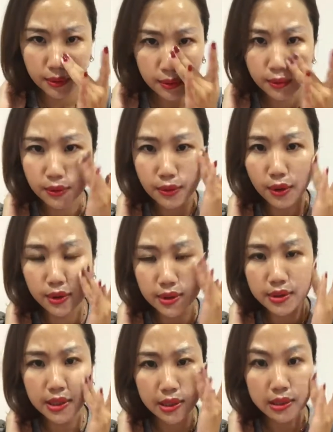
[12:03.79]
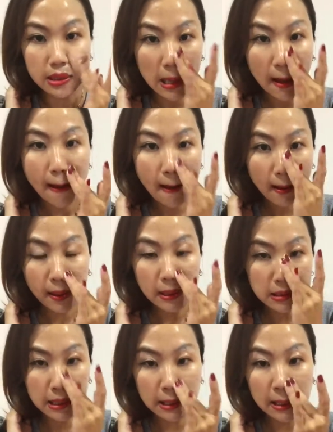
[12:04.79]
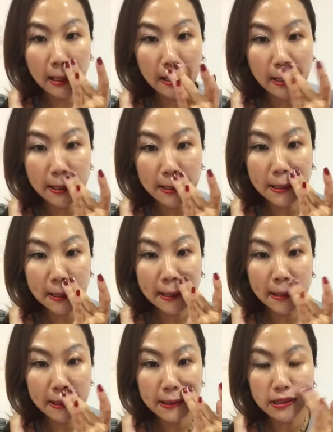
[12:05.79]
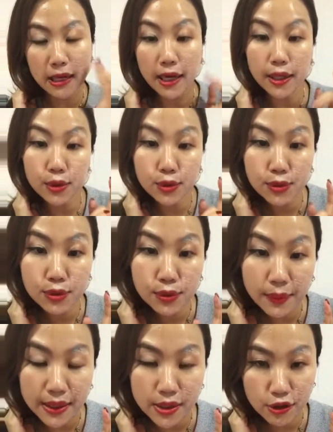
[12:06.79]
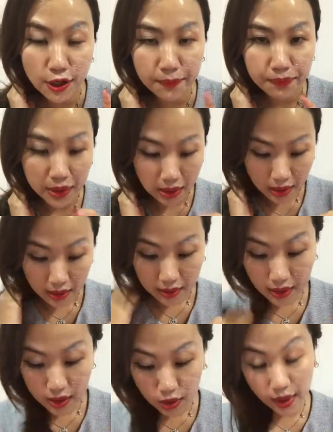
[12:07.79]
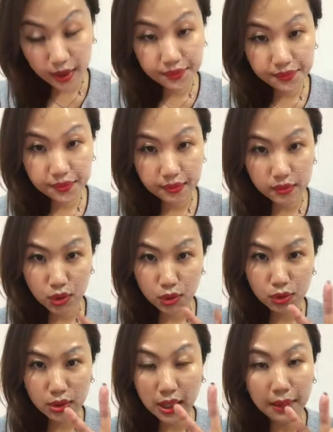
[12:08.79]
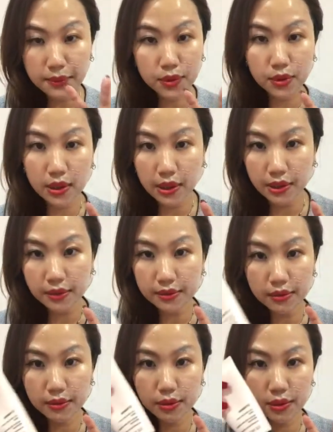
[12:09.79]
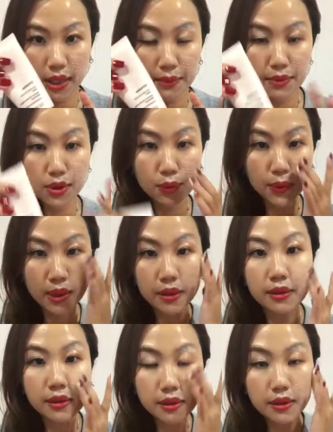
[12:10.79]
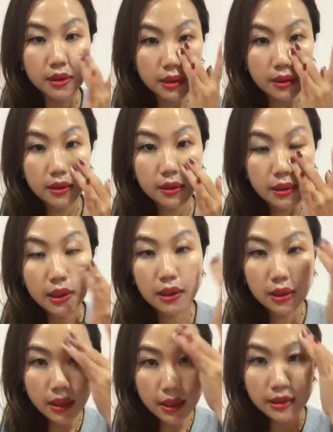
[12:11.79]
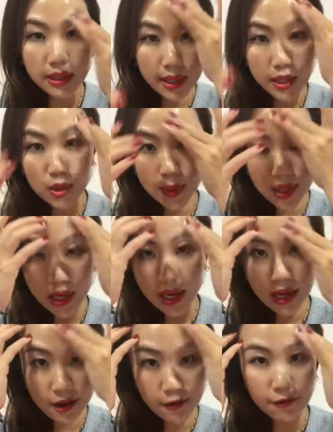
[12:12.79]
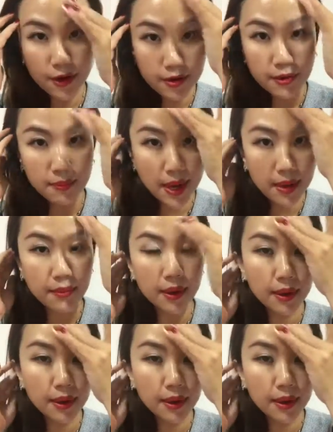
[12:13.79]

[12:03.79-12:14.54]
know all these things. Because I think it's just, I do my scrub, this one, 2 times a week. At days where I have very bad